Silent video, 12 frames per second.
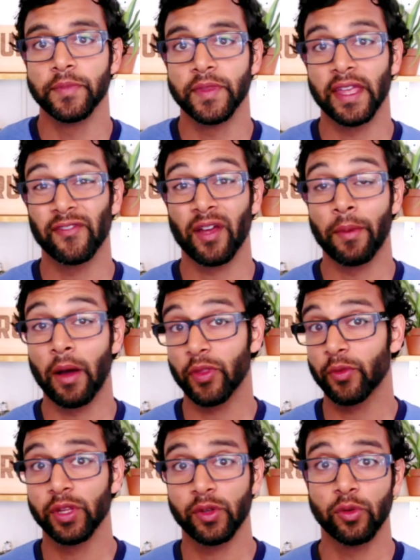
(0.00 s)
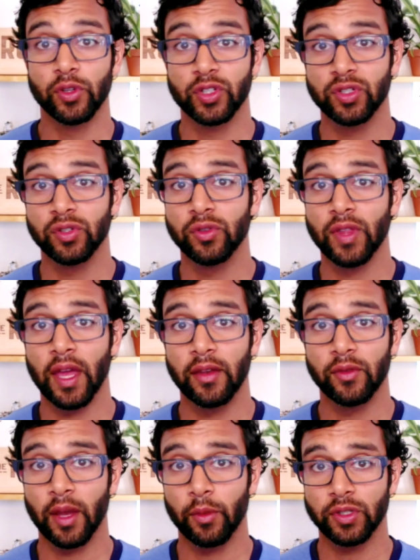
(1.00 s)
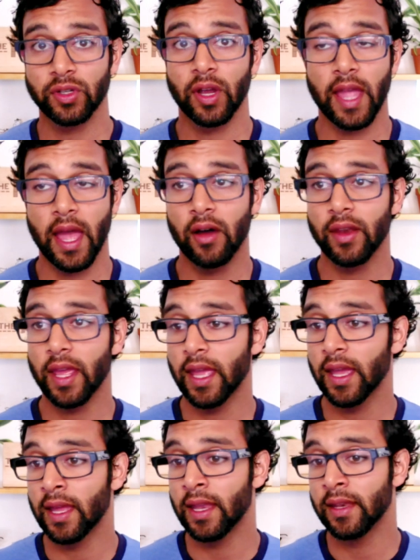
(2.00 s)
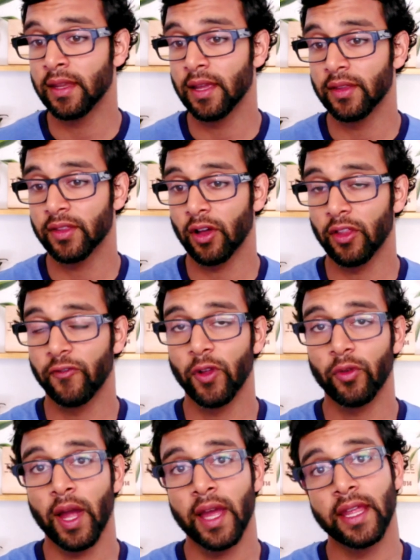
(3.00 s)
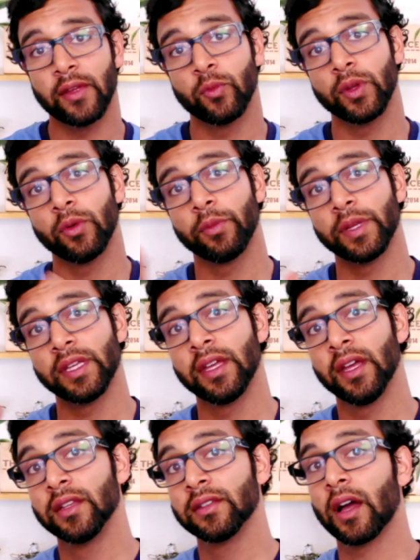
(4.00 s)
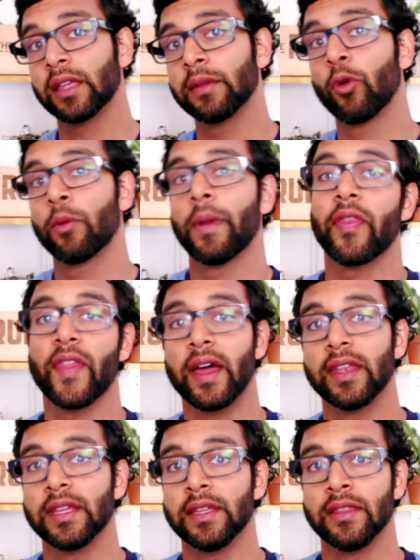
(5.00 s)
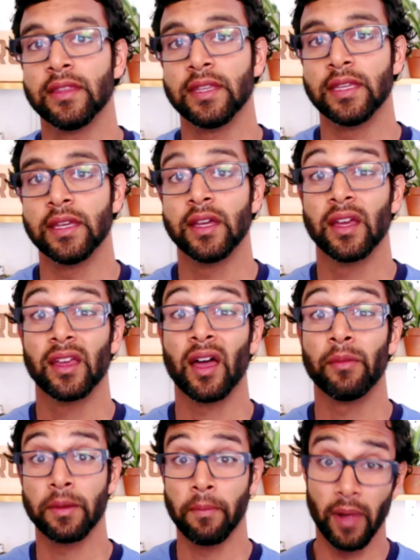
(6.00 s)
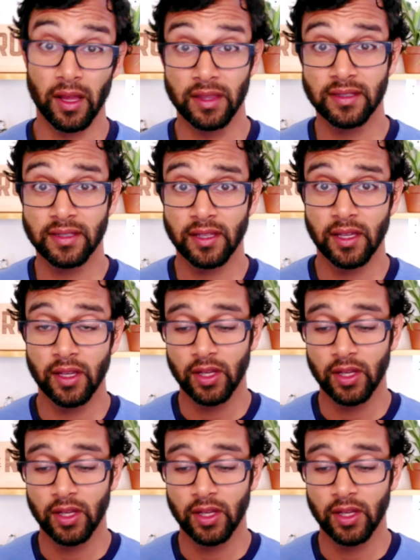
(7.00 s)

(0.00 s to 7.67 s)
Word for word: They've come out with a really cool shoe that we're trying out and called the Float Ride, and we will be talking more about that in the coming months.